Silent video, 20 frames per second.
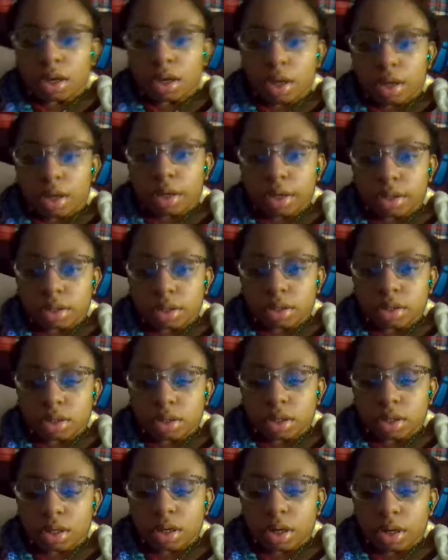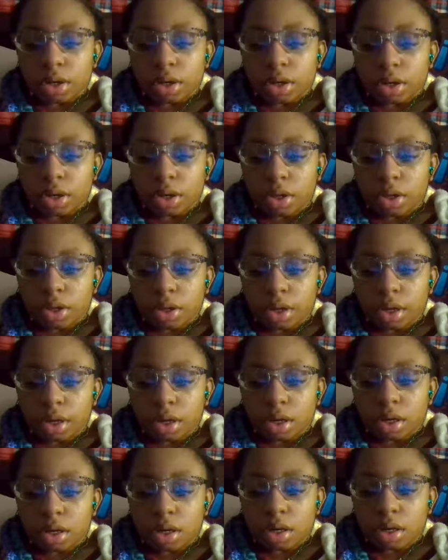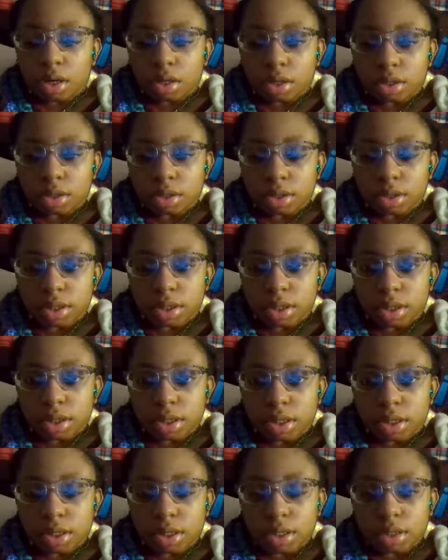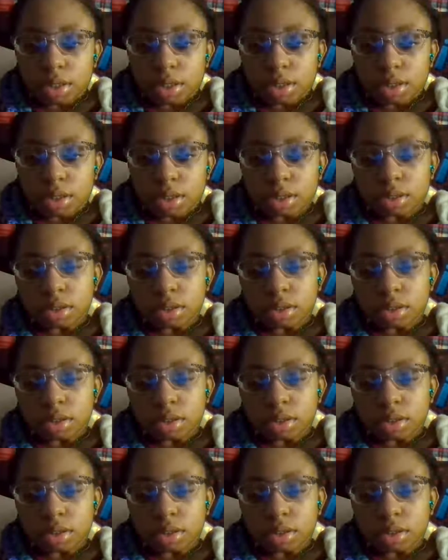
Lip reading: And another sign is